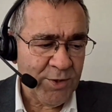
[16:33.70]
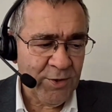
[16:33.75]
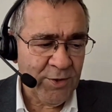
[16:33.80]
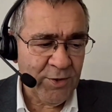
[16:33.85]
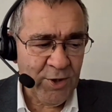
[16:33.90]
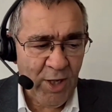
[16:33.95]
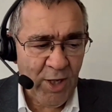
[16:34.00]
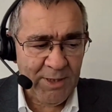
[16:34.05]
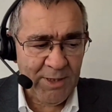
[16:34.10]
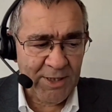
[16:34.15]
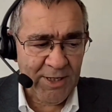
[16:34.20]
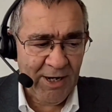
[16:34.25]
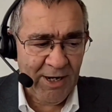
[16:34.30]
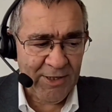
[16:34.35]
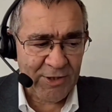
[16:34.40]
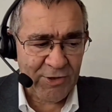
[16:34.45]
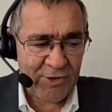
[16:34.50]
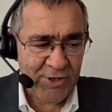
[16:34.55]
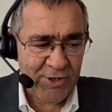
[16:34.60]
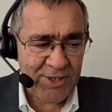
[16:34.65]
what sort of common
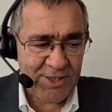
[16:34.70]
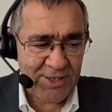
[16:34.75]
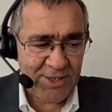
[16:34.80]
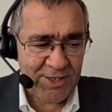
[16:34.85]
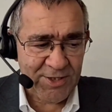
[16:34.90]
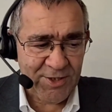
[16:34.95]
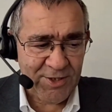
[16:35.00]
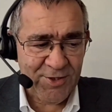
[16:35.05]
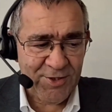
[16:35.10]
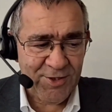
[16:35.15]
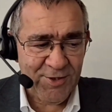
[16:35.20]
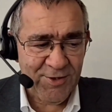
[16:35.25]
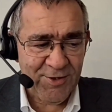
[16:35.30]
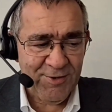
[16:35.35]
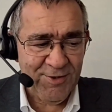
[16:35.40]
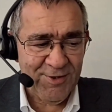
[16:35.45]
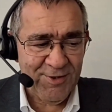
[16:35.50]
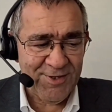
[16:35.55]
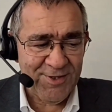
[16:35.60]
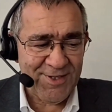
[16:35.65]
characteristics do
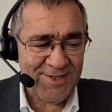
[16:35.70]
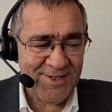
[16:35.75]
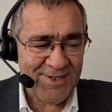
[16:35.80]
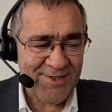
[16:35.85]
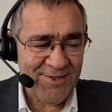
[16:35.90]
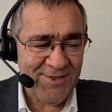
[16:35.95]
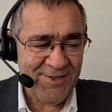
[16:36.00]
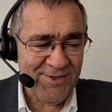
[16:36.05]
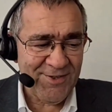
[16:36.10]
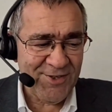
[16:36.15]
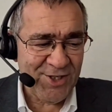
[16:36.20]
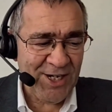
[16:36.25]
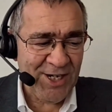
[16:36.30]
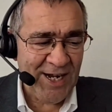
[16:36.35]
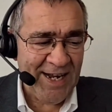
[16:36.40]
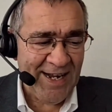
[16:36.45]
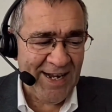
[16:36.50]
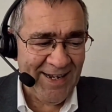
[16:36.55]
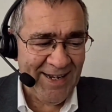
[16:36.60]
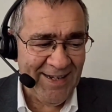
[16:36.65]
students
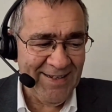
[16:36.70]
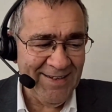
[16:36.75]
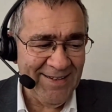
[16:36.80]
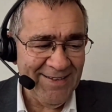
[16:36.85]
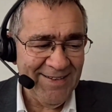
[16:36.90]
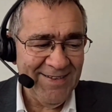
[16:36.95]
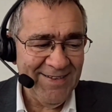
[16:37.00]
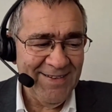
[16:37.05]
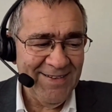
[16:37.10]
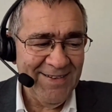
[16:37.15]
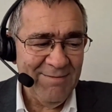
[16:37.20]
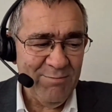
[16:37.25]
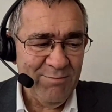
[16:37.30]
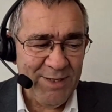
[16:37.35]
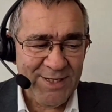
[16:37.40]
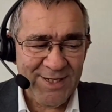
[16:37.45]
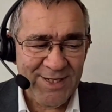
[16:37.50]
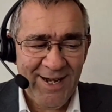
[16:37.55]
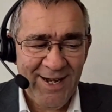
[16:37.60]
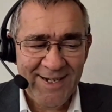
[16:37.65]
share
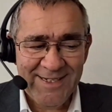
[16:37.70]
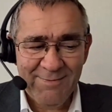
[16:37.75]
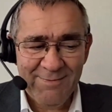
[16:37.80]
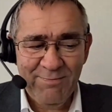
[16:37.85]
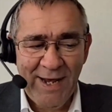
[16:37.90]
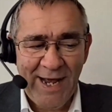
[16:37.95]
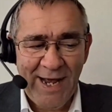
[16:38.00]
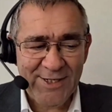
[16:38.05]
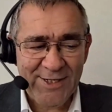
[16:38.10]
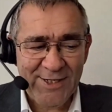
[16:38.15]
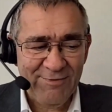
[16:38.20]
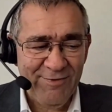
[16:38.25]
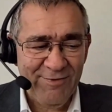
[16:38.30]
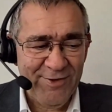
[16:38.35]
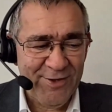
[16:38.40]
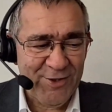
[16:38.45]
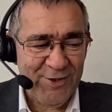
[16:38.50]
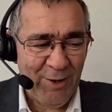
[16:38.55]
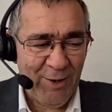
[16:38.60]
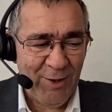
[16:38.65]
besides a
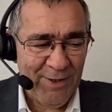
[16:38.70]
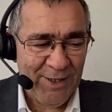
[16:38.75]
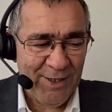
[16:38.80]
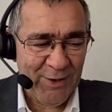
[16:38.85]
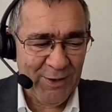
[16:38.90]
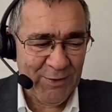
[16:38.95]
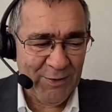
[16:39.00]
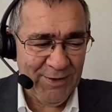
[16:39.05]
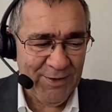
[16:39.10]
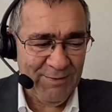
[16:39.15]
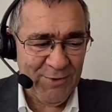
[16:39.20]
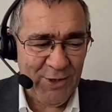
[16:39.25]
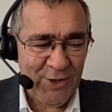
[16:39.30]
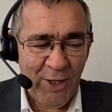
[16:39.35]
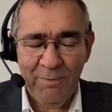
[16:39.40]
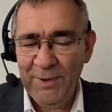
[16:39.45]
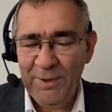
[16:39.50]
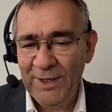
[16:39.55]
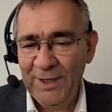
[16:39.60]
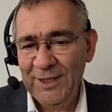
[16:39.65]
passion for the
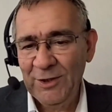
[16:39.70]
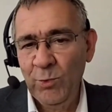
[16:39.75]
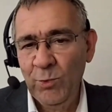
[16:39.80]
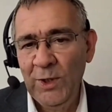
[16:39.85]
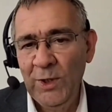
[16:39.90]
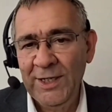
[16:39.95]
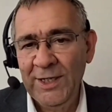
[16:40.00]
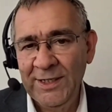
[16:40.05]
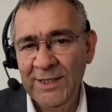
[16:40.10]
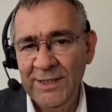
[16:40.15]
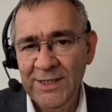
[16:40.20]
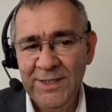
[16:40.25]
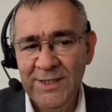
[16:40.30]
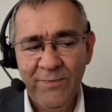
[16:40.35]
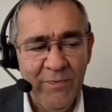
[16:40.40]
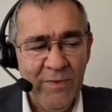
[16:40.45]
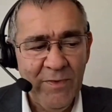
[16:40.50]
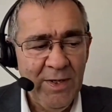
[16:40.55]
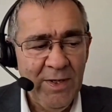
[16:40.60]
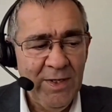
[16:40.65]
topic and
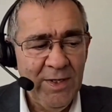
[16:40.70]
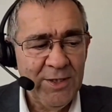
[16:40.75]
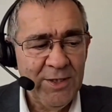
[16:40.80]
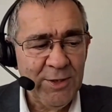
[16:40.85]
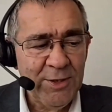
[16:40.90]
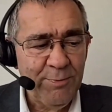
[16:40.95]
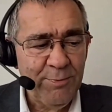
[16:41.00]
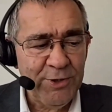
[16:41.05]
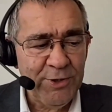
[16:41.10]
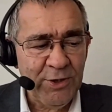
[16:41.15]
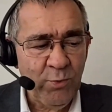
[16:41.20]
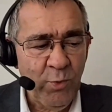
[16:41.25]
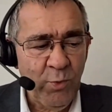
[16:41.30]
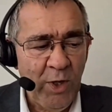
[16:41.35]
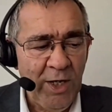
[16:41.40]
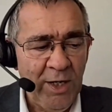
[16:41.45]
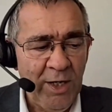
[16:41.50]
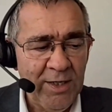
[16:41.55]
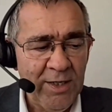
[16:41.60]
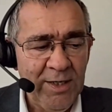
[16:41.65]
willingness to put
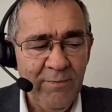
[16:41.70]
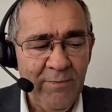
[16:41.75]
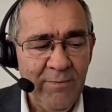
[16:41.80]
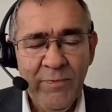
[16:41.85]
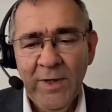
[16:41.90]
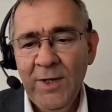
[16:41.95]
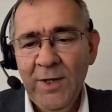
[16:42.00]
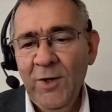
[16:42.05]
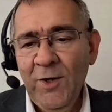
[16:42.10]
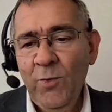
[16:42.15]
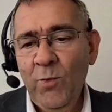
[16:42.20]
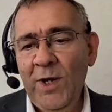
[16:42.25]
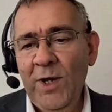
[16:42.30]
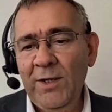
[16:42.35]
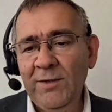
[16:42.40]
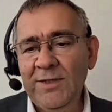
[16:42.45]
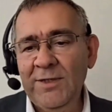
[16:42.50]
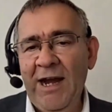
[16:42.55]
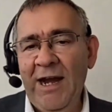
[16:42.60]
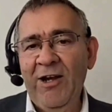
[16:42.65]
in work?
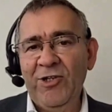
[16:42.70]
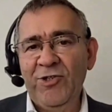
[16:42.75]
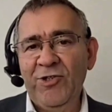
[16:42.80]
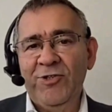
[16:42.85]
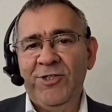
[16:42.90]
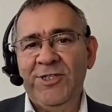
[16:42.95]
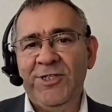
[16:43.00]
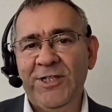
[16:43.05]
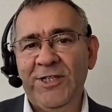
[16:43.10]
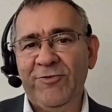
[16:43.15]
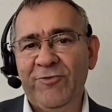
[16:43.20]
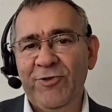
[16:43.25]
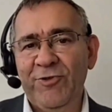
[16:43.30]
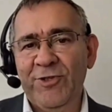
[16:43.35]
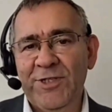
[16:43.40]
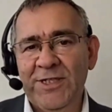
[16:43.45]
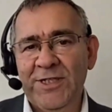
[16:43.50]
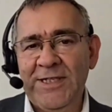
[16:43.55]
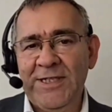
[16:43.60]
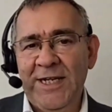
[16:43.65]
Well, characteristics
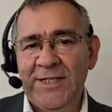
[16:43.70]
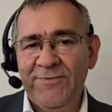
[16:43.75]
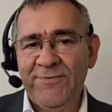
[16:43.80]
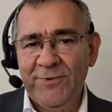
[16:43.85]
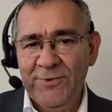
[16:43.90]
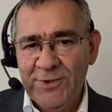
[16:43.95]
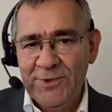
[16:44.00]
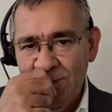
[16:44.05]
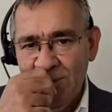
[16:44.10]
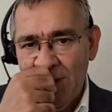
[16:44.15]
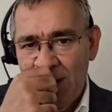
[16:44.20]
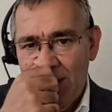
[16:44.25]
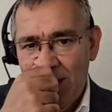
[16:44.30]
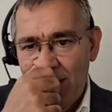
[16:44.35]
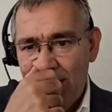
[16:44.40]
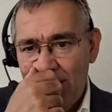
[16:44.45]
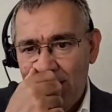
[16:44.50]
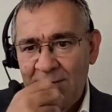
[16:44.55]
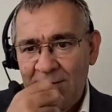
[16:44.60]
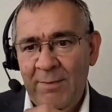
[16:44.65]
for a successful student
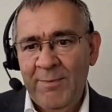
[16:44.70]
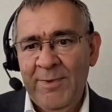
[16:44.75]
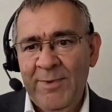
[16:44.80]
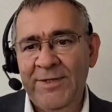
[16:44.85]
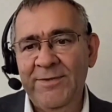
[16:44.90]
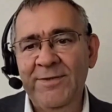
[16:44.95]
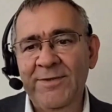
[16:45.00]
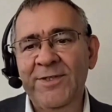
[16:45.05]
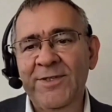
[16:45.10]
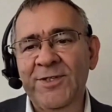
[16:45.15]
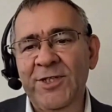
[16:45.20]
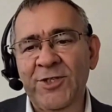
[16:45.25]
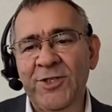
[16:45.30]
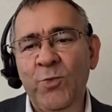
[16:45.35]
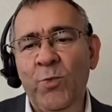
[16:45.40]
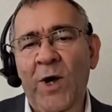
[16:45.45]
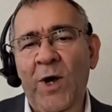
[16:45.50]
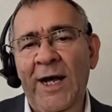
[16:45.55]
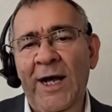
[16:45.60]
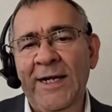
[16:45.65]
are
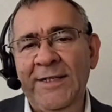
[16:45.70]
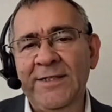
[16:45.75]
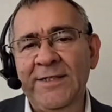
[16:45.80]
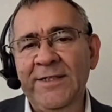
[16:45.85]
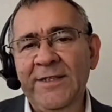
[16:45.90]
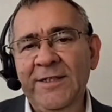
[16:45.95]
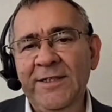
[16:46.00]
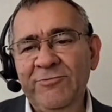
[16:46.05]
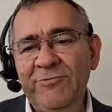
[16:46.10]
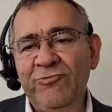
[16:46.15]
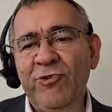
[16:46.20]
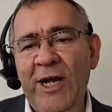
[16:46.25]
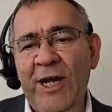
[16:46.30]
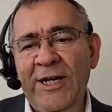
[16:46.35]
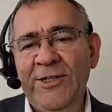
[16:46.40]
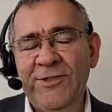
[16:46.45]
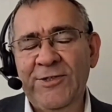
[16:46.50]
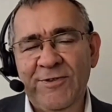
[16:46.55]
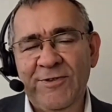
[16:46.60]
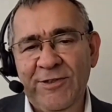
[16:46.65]
such a wide
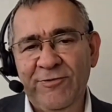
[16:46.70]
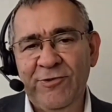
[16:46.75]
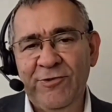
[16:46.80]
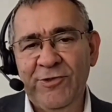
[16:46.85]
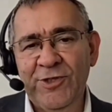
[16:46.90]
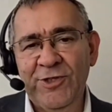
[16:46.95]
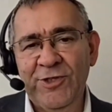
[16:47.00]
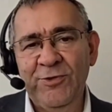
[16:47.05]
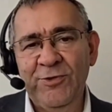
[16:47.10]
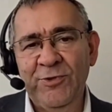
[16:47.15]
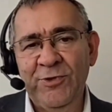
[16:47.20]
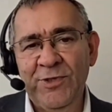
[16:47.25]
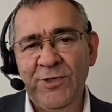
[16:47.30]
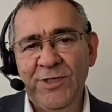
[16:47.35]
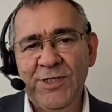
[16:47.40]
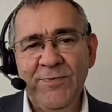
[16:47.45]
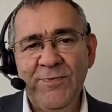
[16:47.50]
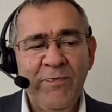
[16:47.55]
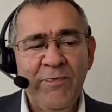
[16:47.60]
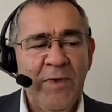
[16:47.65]
range of different
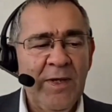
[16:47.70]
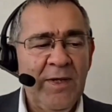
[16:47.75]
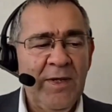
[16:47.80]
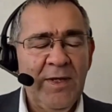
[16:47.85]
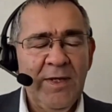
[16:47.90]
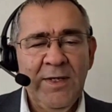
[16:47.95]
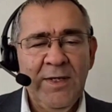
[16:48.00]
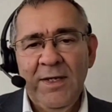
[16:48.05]
students.